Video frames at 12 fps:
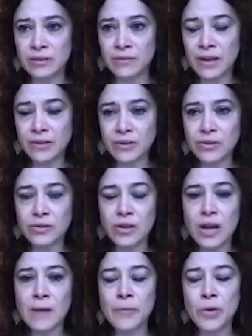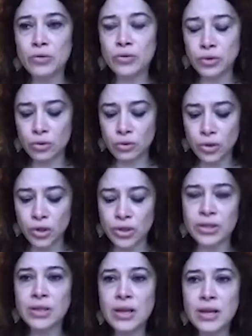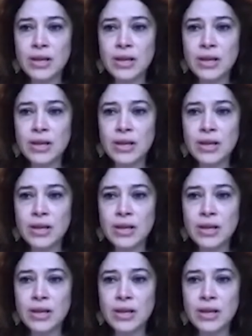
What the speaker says: effects on the ocean,